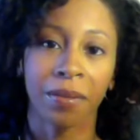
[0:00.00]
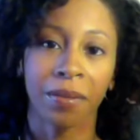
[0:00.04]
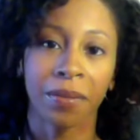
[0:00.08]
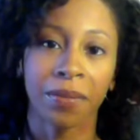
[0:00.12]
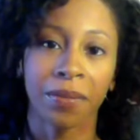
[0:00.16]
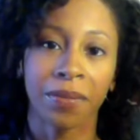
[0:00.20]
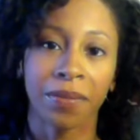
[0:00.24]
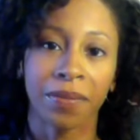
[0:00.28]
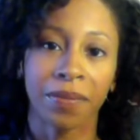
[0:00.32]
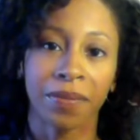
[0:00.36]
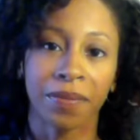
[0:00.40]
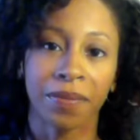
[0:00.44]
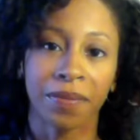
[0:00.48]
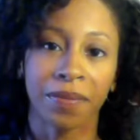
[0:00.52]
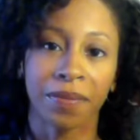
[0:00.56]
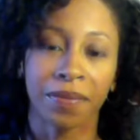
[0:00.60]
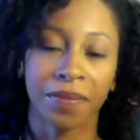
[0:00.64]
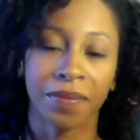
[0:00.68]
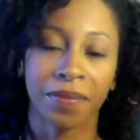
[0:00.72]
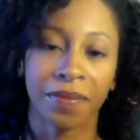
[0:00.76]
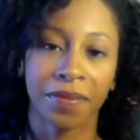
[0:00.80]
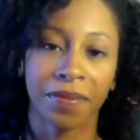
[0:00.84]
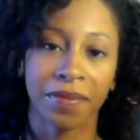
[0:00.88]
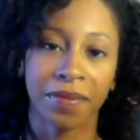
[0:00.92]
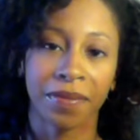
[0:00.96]

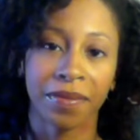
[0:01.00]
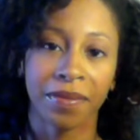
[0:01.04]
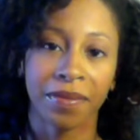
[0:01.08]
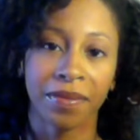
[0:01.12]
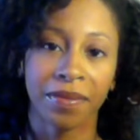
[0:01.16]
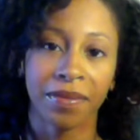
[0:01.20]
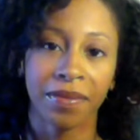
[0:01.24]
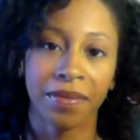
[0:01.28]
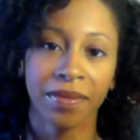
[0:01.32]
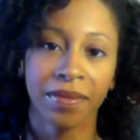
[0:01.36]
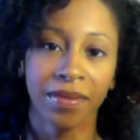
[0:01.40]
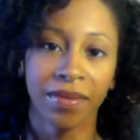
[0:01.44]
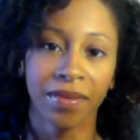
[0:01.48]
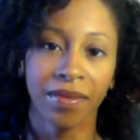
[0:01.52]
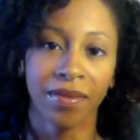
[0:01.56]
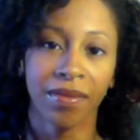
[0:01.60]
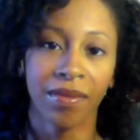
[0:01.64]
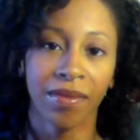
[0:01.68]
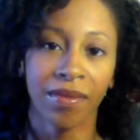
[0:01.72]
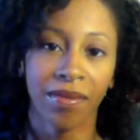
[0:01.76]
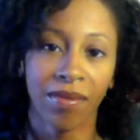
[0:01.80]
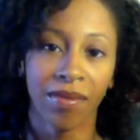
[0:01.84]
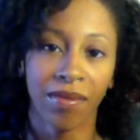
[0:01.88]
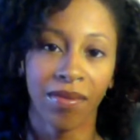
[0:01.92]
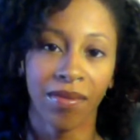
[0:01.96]

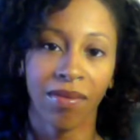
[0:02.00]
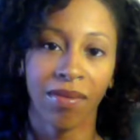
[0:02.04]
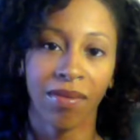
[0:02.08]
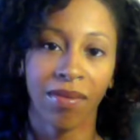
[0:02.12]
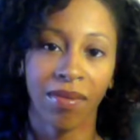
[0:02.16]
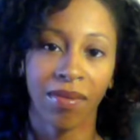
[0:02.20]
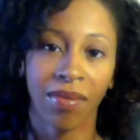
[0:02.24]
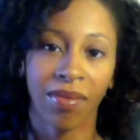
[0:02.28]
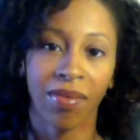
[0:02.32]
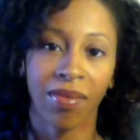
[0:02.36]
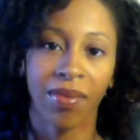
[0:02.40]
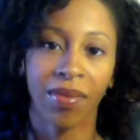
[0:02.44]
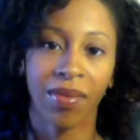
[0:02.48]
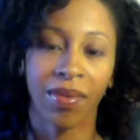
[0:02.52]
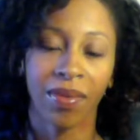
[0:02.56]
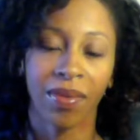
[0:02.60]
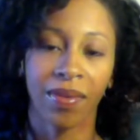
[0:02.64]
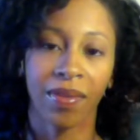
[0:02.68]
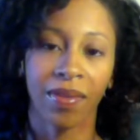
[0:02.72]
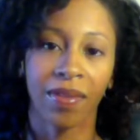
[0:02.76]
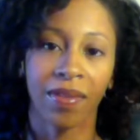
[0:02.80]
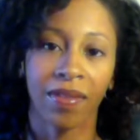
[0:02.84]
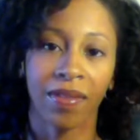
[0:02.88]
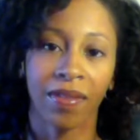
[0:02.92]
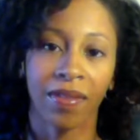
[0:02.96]

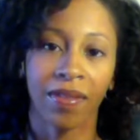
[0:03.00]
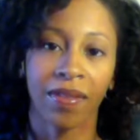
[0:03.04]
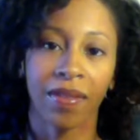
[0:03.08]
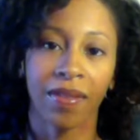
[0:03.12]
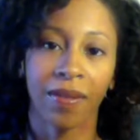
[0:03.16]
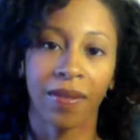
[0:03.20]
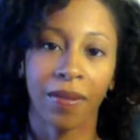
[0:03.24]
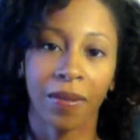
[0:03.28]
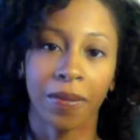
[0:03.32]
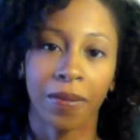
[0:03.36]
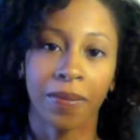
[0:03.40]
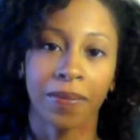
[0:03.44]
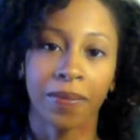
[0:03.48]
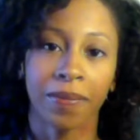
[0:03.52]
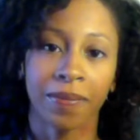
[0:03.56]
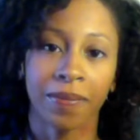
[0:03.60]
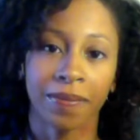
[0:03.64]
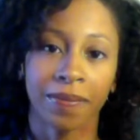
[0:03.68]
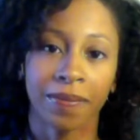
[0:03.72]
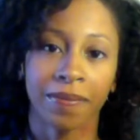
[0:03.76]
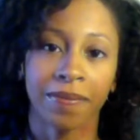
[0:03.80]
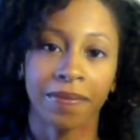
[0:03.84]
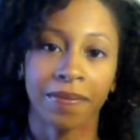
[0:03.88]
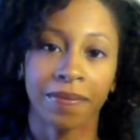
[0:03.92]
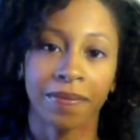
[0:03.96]

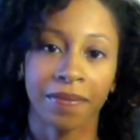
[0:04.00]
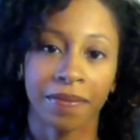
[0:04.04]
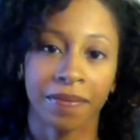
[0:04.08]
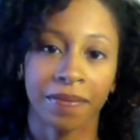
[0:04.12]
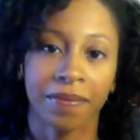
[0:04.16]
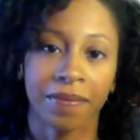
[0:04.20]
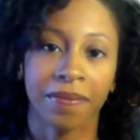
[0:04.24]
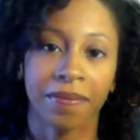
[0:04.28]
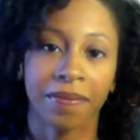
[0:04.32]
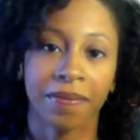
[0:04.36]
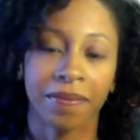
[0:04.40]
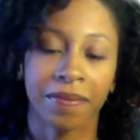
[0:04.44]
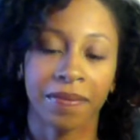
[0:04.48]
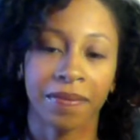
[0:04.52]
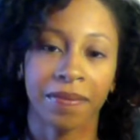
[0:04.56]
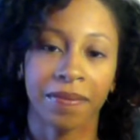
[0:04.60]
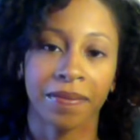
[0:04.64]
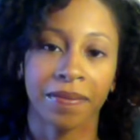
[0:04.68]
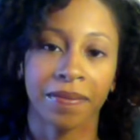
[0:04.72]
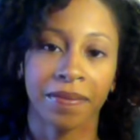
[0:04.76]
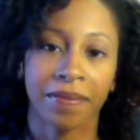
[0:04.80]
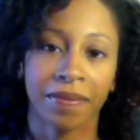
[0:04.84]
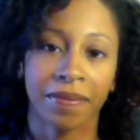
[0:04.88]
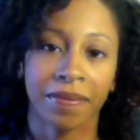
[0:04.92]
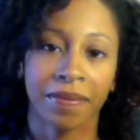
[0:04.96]

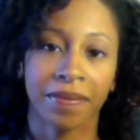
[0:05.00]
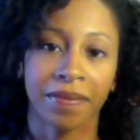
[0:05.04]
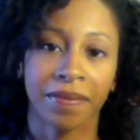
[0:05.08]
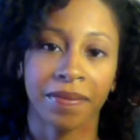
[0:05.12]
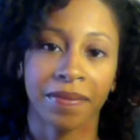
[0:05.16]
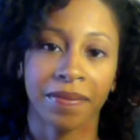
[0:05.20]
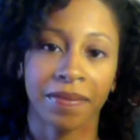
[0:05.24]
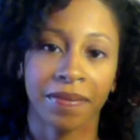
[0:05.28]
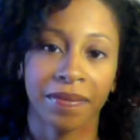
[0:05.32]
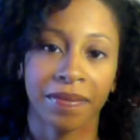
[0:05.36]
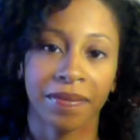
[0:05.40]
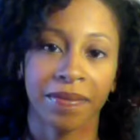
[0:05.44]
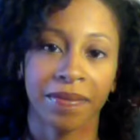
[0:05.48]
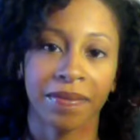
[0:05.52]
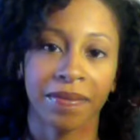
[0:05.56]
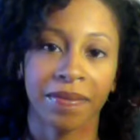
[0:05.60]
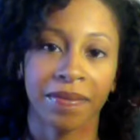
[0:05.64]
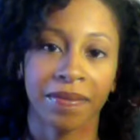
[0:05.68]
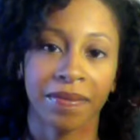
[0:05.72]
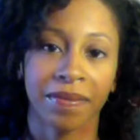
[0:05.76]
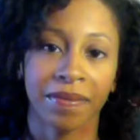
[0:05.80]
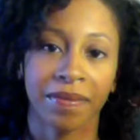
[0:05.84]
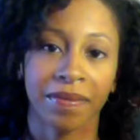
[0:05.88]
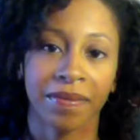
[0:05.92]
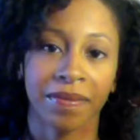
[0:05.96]

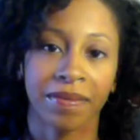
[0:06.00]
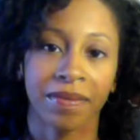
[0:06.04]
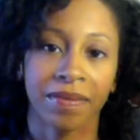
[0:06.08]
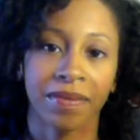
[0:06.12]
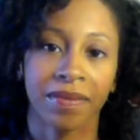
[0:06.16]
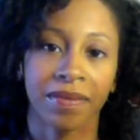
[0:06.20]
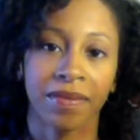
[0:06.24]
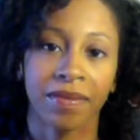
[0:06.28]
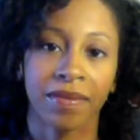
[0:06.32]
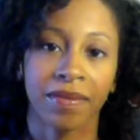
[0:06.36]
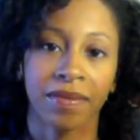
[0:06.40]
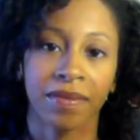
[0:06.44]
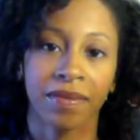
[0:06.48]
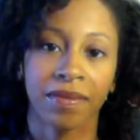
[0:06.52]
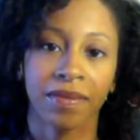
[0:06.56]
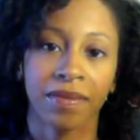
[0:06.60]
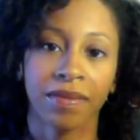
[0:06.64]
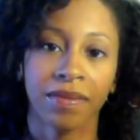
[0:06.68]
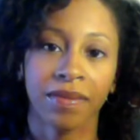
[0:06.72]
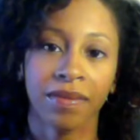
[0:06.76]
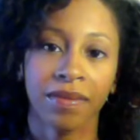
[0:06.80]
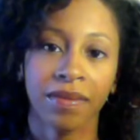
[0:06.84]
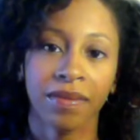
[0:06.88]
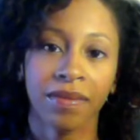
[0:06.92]
This person isn't speaking.